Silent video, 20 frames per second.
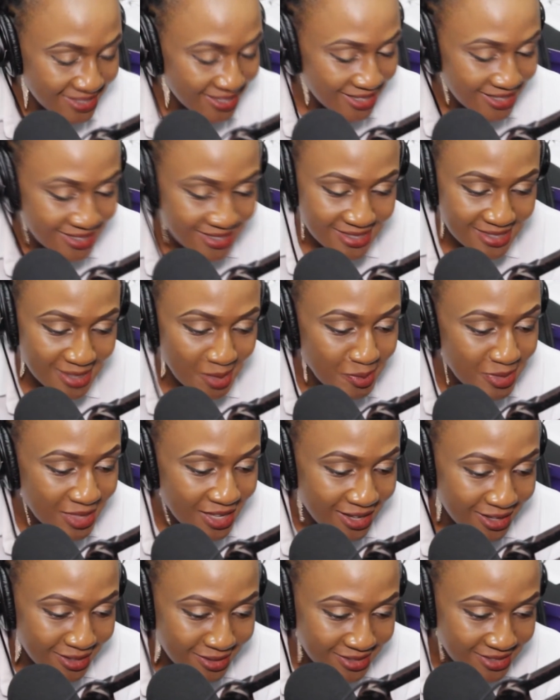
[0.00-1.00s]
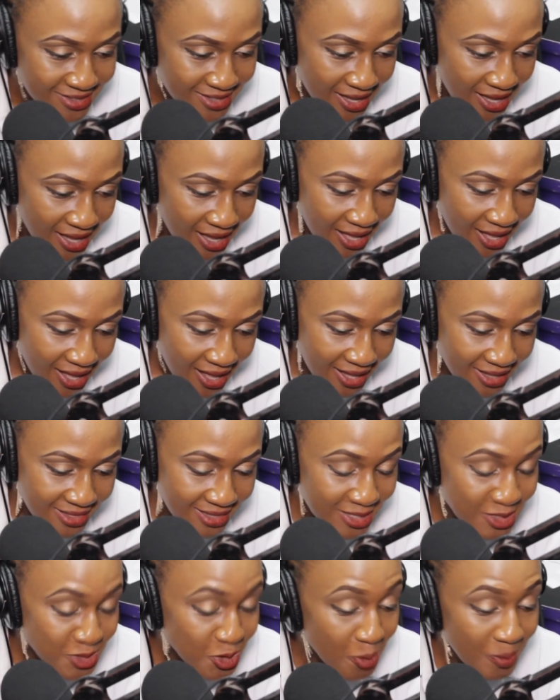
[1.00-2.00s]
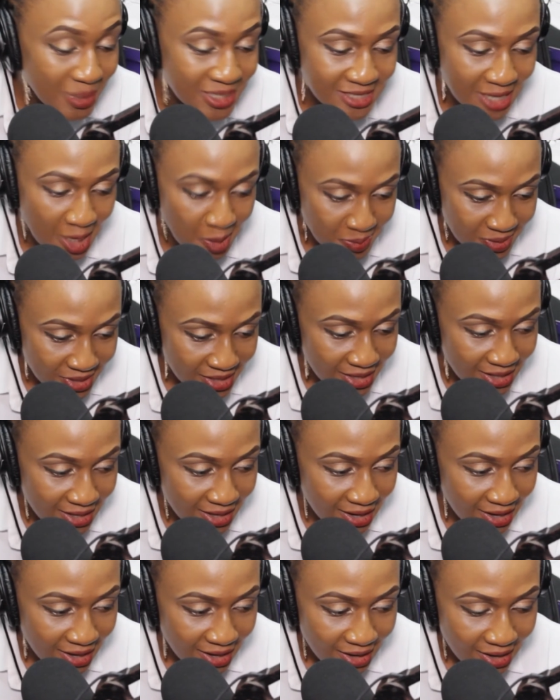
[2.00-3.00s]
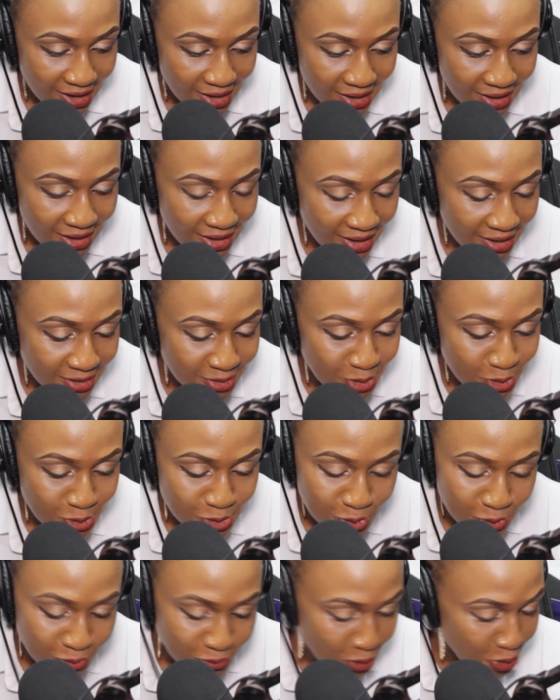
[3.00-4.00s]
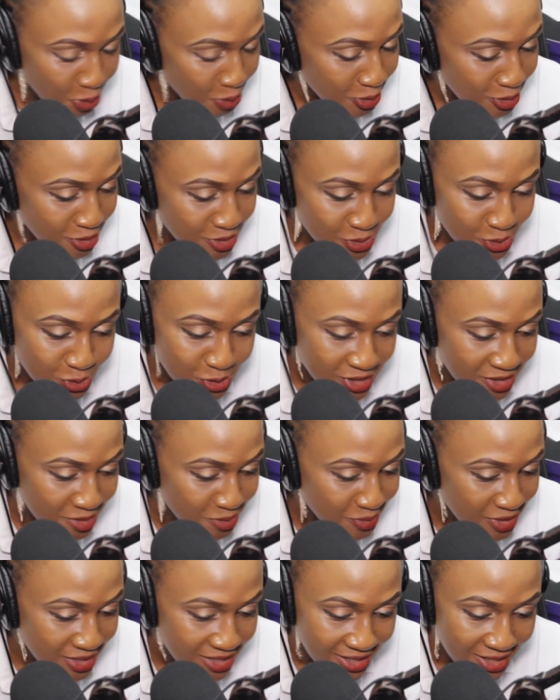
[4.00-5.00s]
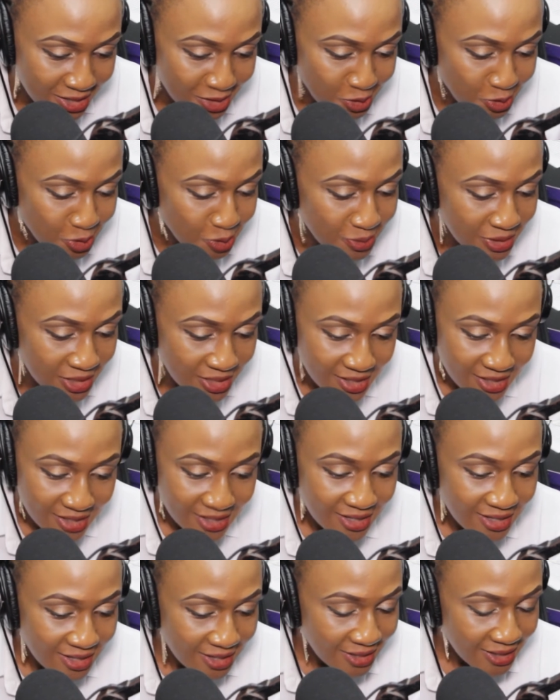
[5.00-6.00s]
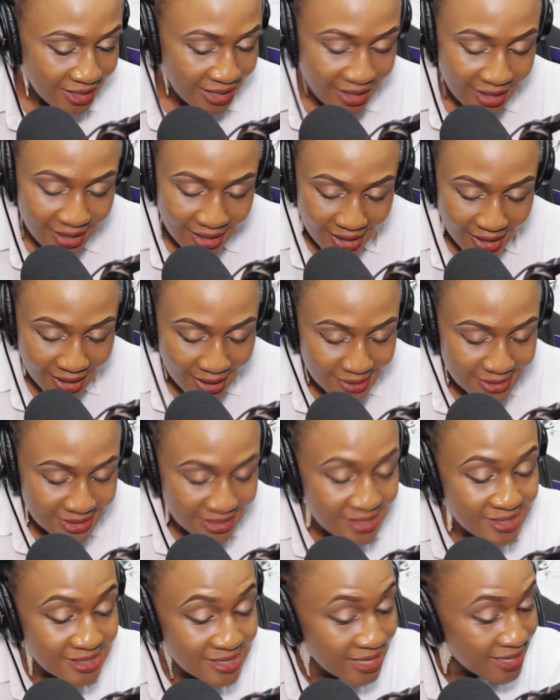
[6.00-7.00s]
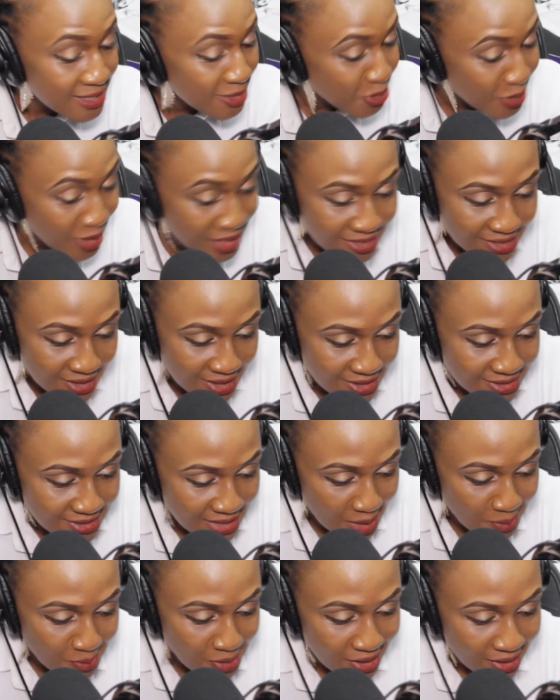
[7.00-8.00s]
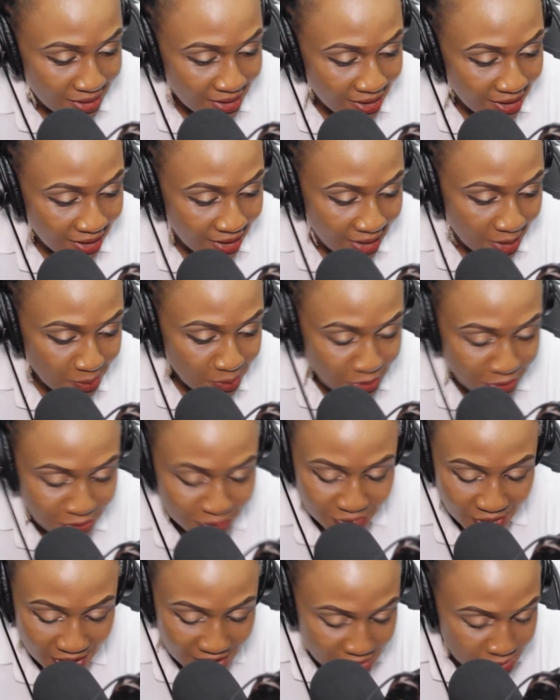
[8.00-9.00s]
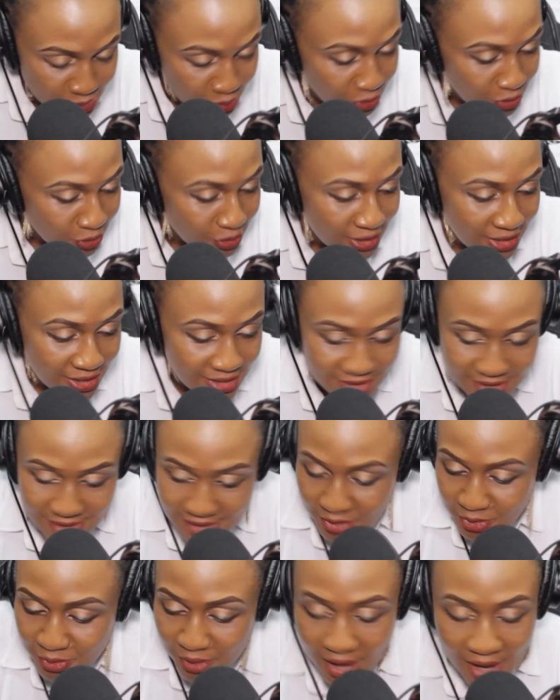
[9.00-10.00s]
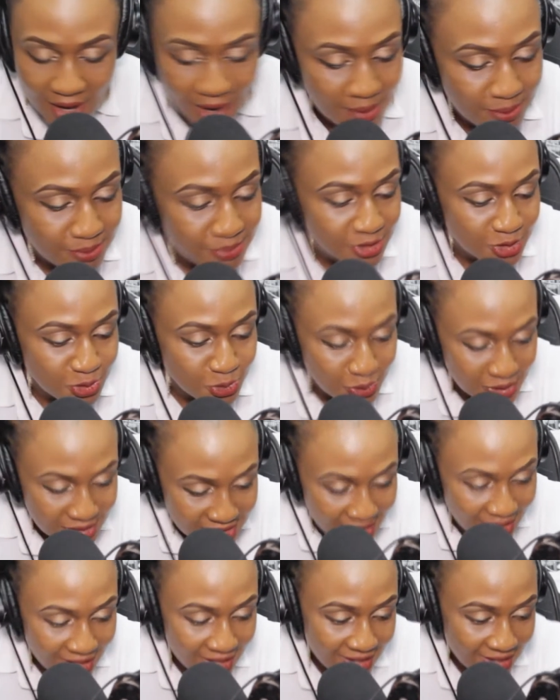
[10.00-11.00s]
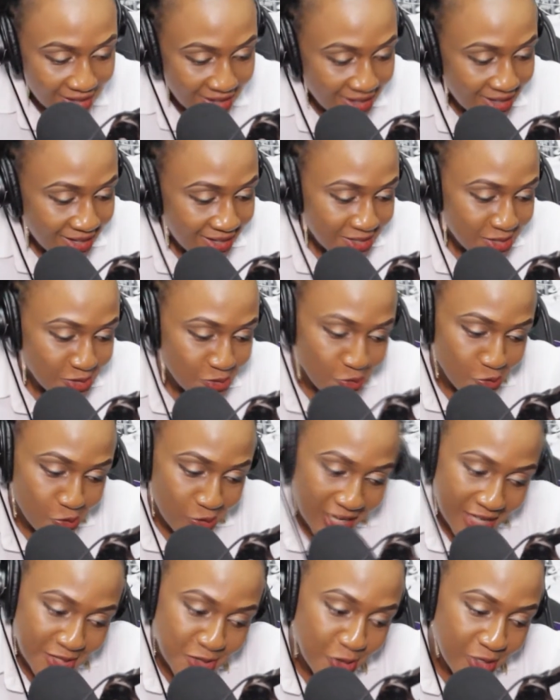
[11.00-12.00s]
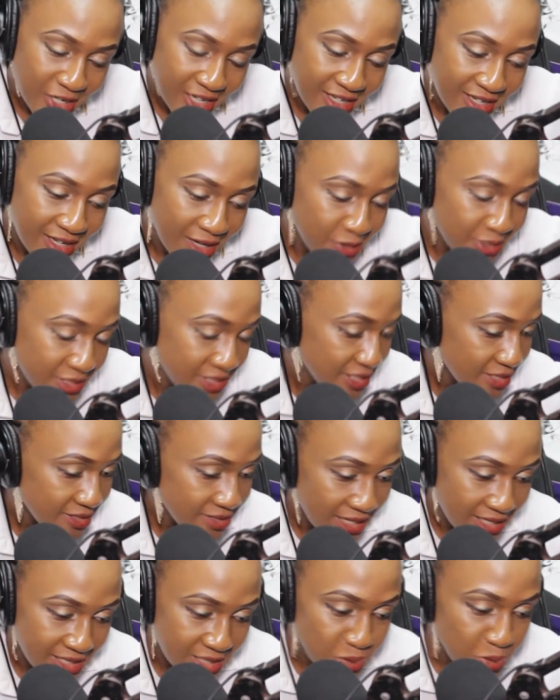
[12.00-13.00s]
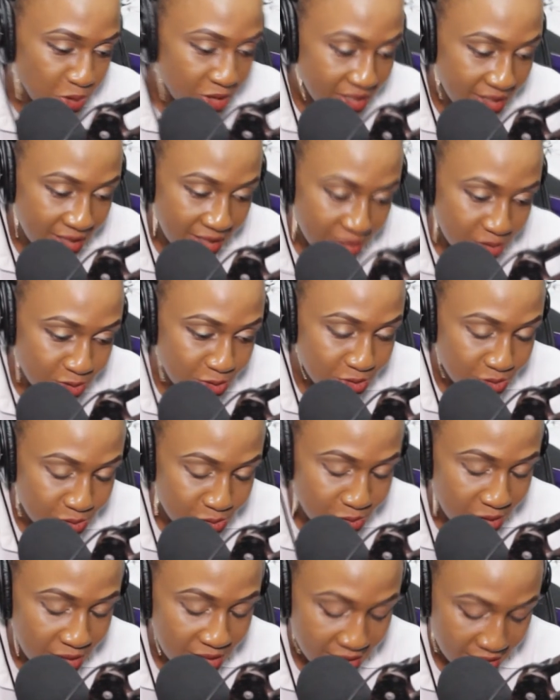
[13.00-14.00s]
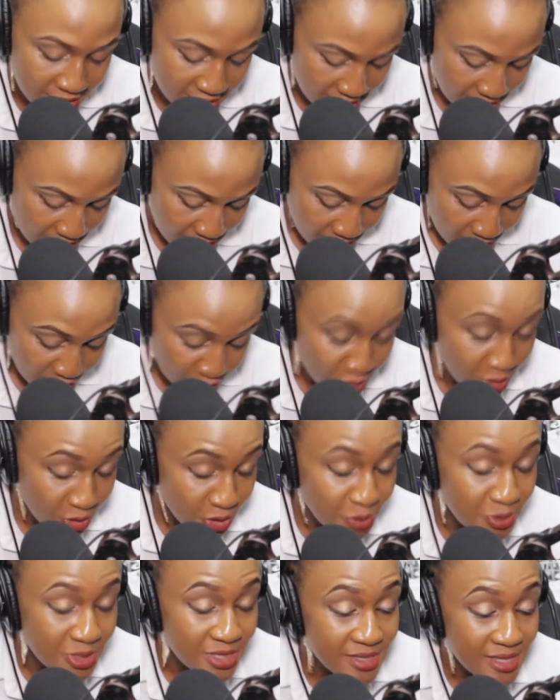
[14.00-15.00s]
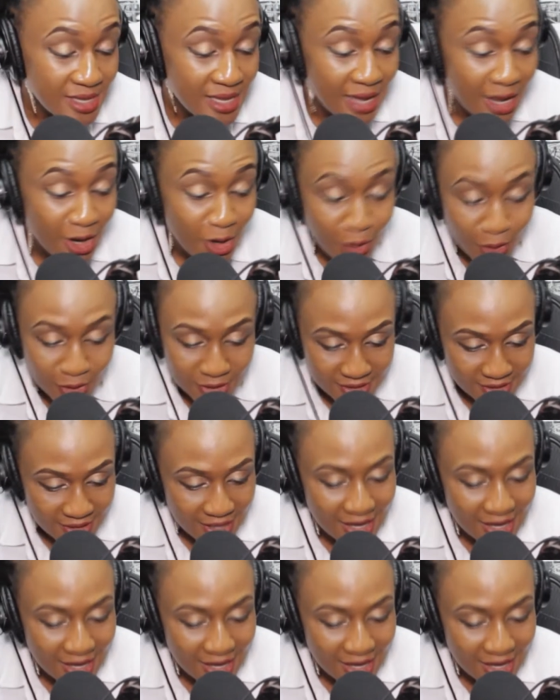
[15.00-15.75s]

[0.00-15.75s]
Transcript: it's something else. There's so much happening. Those who follow me on social media, you're going to be just seeing great things coming up on Facebook, Instagram, Twitter. So get on it now. It's just at Dzigbordi Dosoo, and you're going to be seeing a lot